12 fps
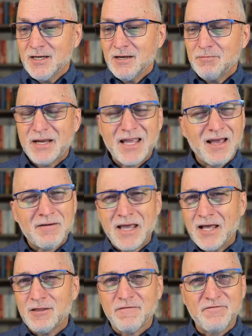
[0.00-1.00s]

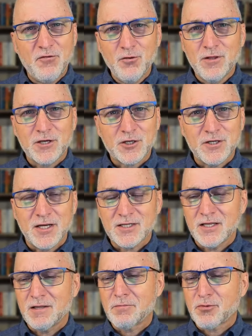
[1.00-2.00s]
Again, the foolishness
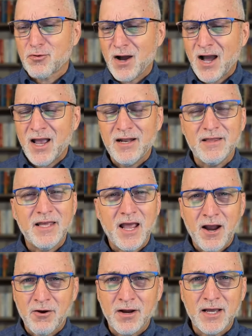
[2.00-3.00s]
and the pride and the
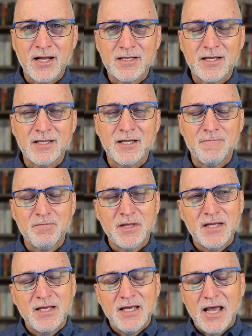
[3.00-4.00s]
arrogance and
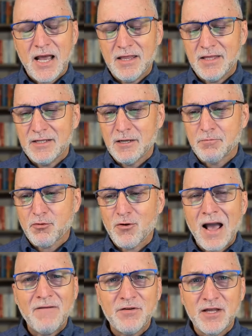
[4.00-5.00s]
the
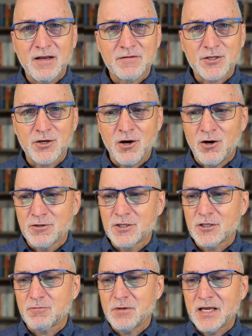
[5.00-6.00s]
depravity of Saul
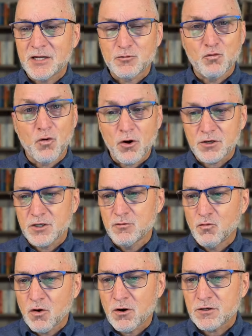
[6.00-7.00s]
just gets worse and
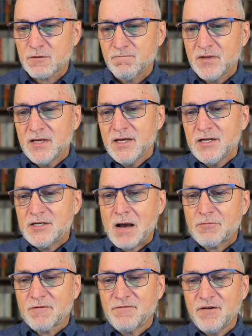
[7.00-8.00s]
worse.
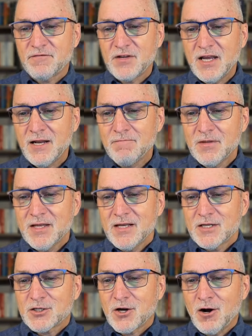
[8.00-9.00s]
Chapter 15,
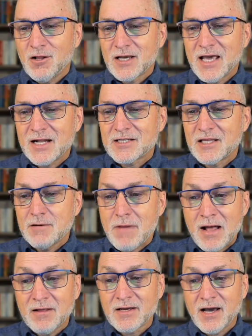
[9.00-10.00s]
Saul against the
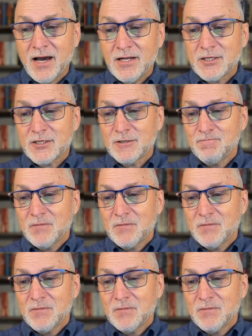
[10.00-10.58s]
Amalekites.